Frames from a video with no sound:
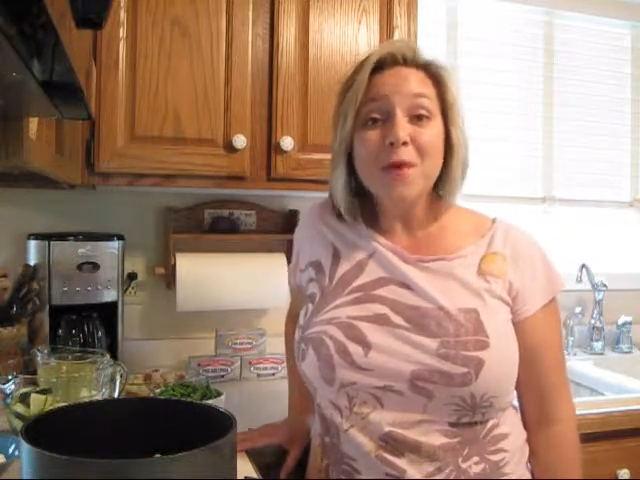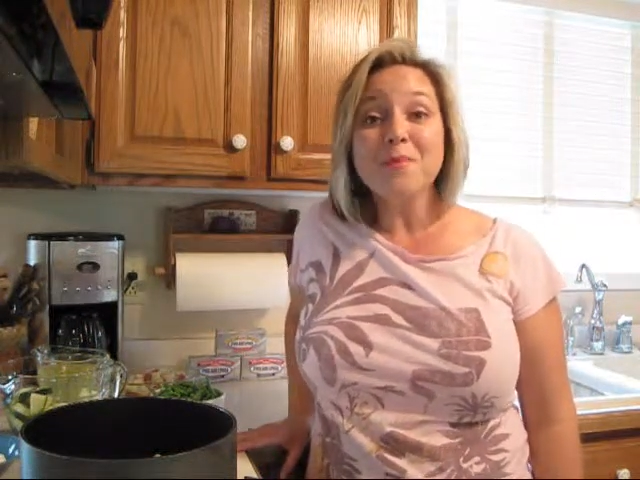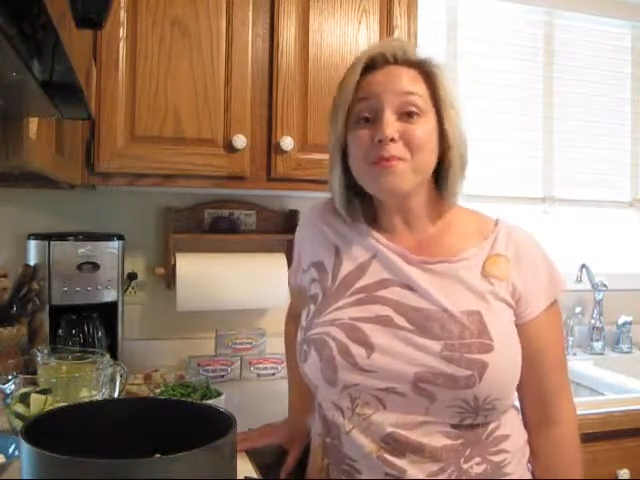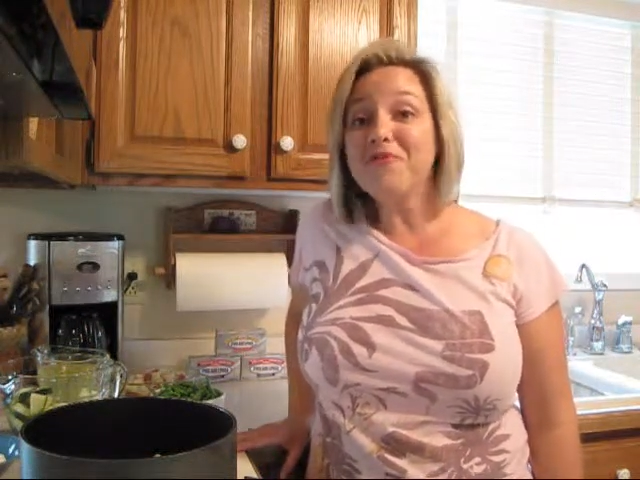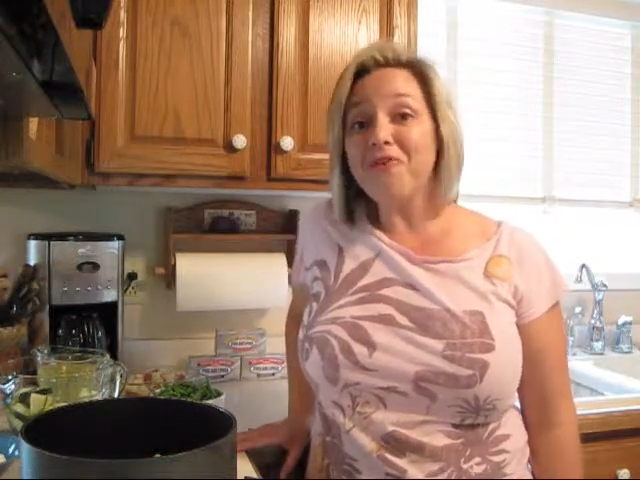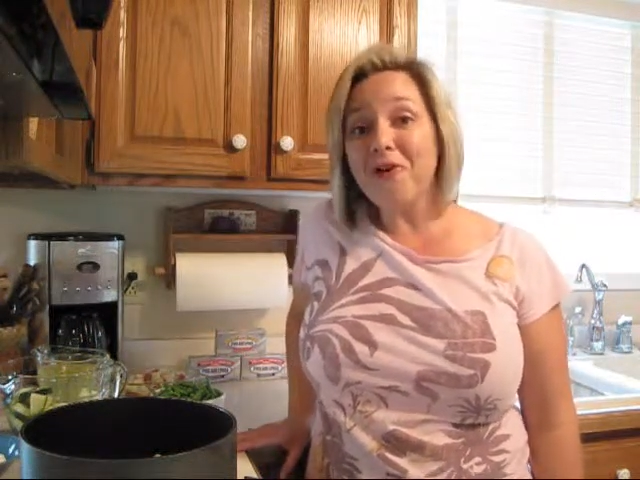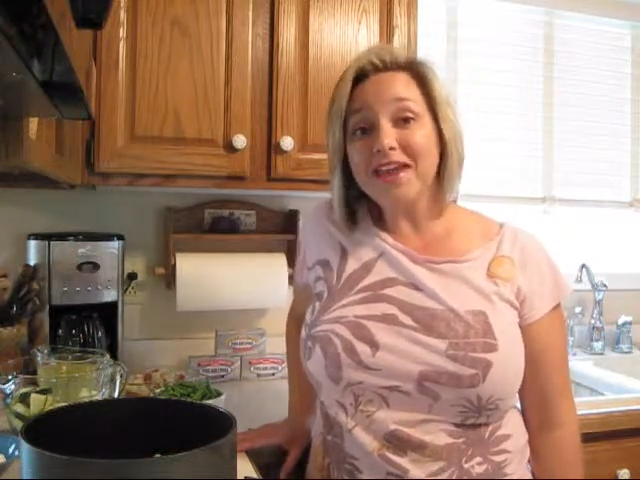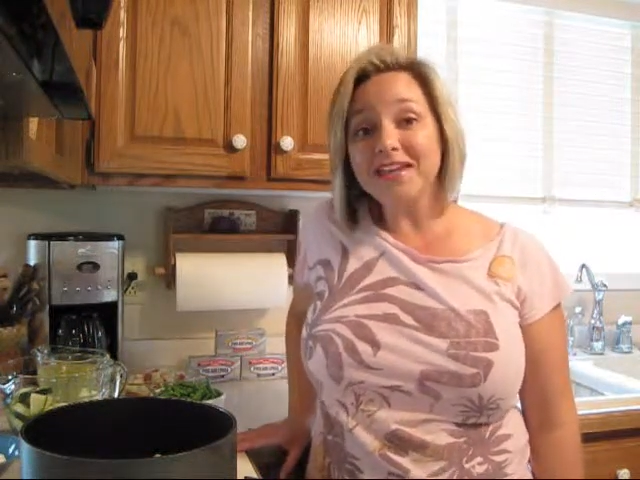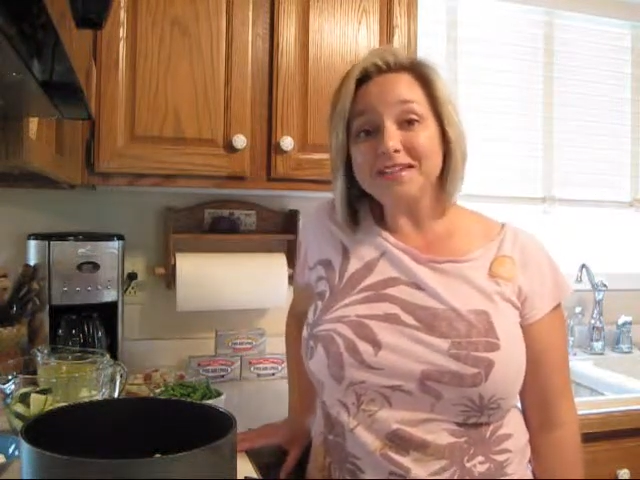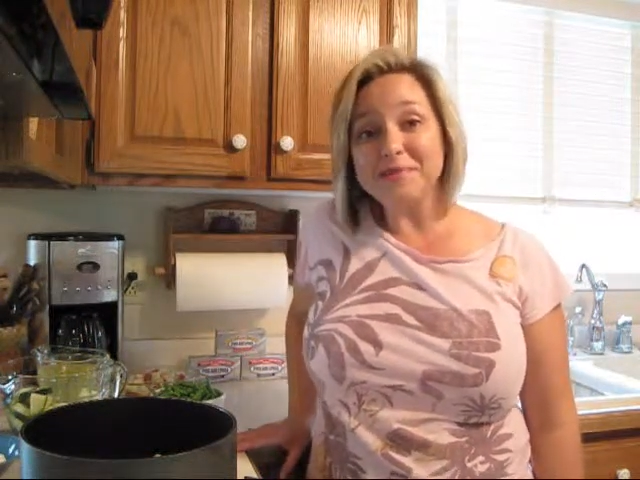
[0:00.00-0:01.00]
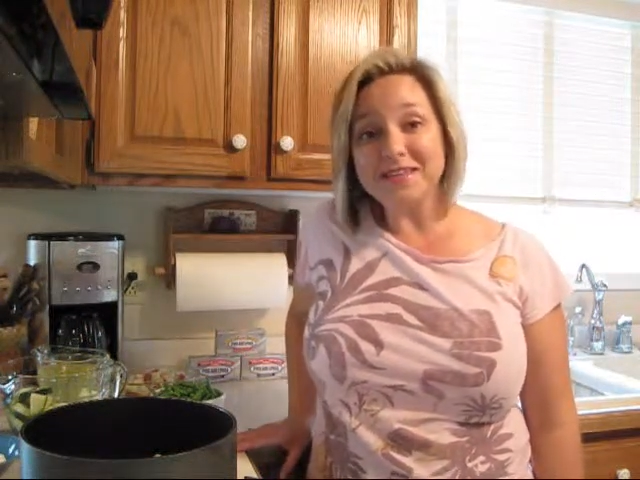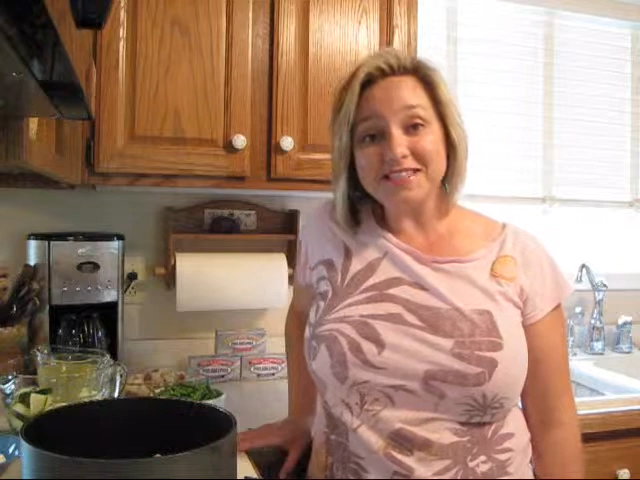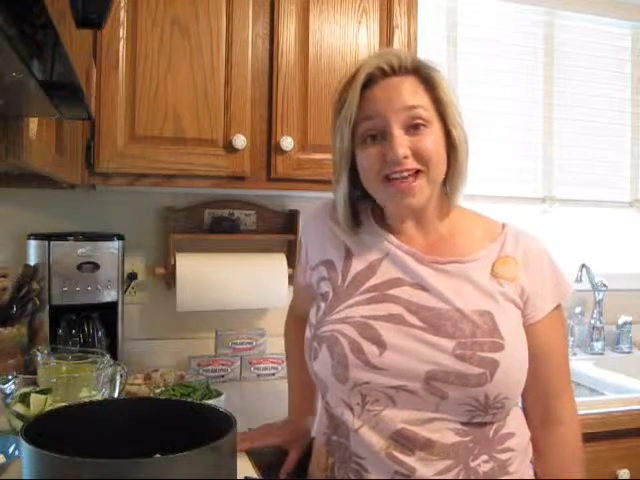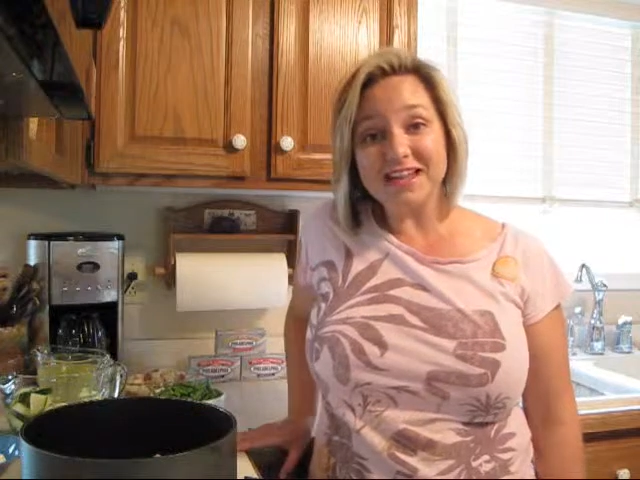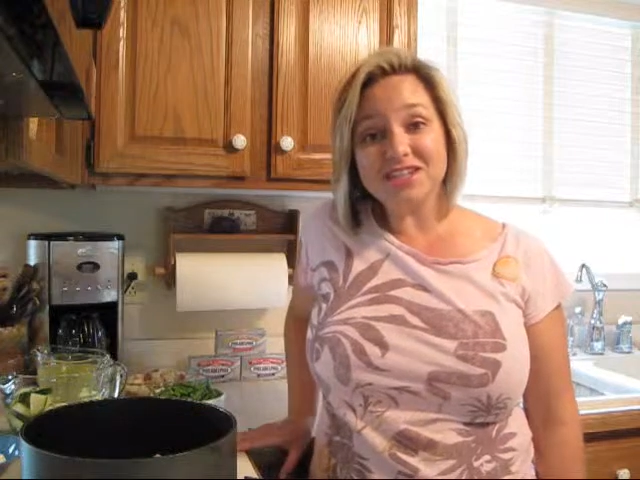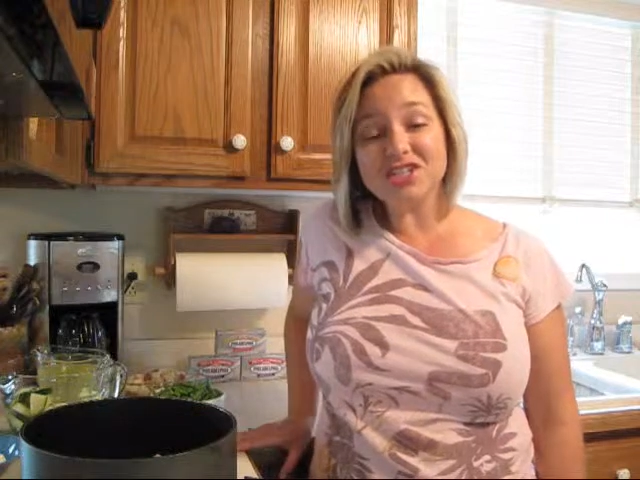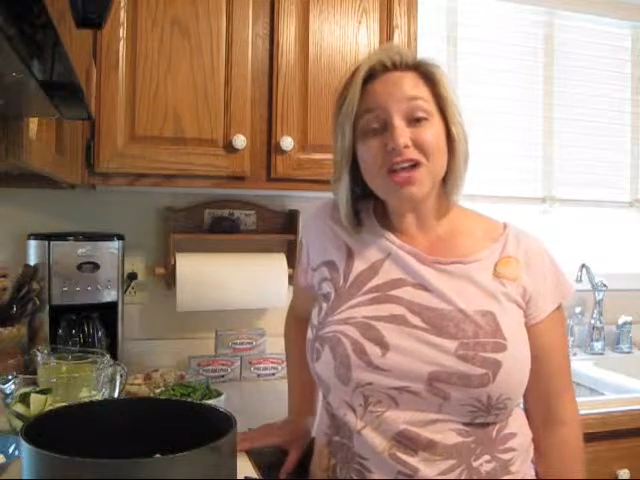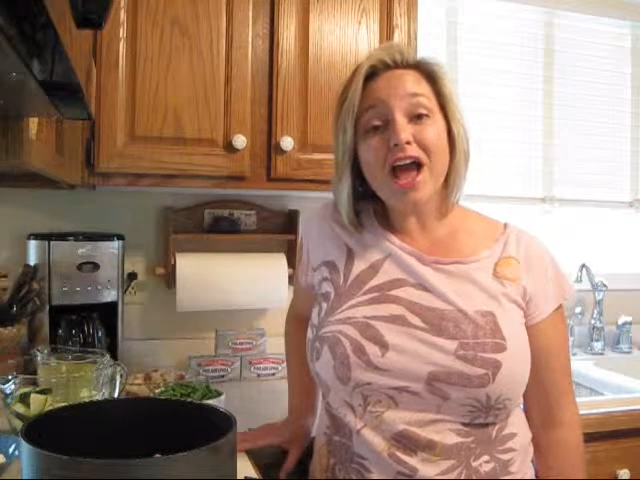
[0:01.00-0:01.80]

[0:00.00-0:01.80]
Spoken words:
But before I get to my side dish,